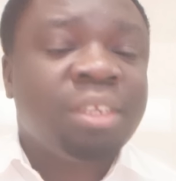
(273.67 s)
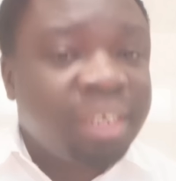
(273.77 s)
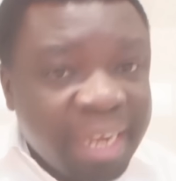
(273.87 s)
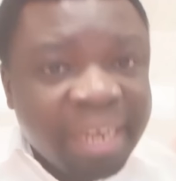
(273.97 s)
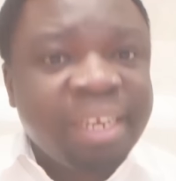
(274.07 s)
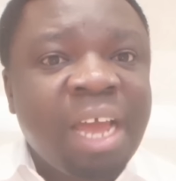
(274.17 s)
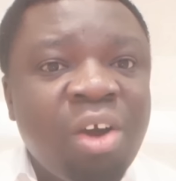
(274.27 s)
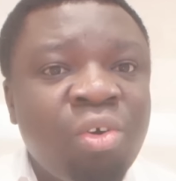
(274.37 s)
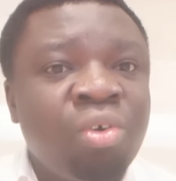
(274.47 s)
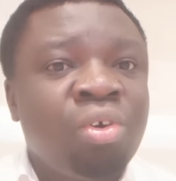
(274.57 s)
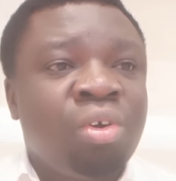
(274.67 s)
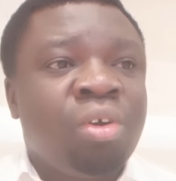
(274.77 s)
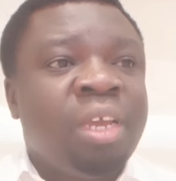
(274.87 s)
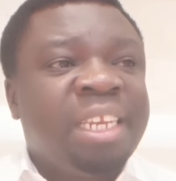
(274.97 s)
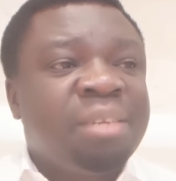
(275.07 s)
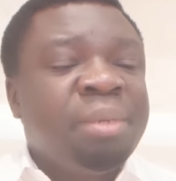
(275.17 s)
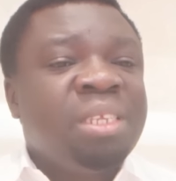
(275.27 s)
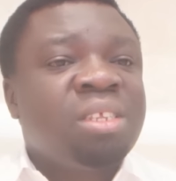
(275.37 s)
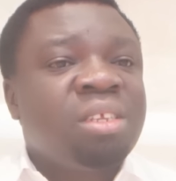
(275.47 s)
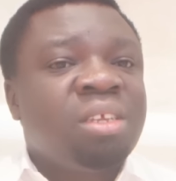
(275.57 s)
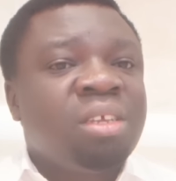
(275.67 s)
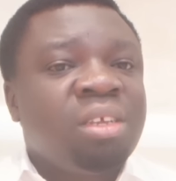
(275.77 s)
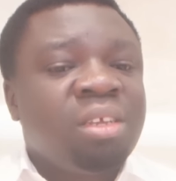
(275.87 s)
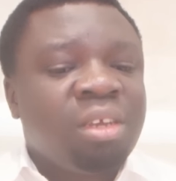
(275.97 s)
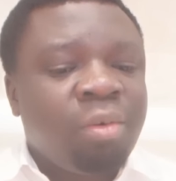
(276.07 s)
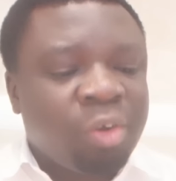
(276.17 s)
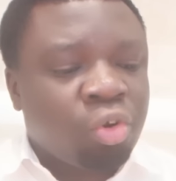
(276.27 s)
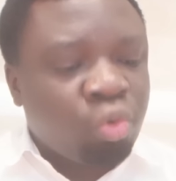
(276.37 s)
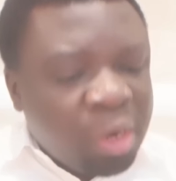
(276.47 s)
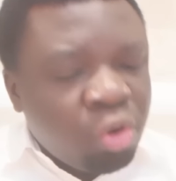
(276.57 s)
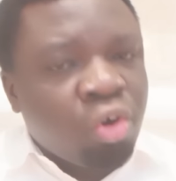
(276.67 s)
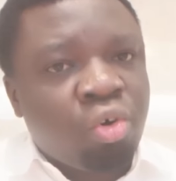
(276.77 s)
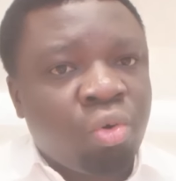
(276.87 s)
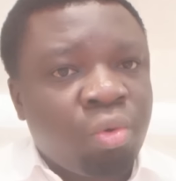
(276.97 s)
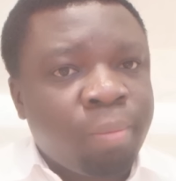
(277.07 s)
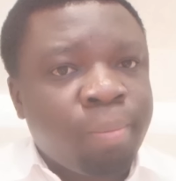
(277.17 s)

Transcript: Right now, it means watoto wadogo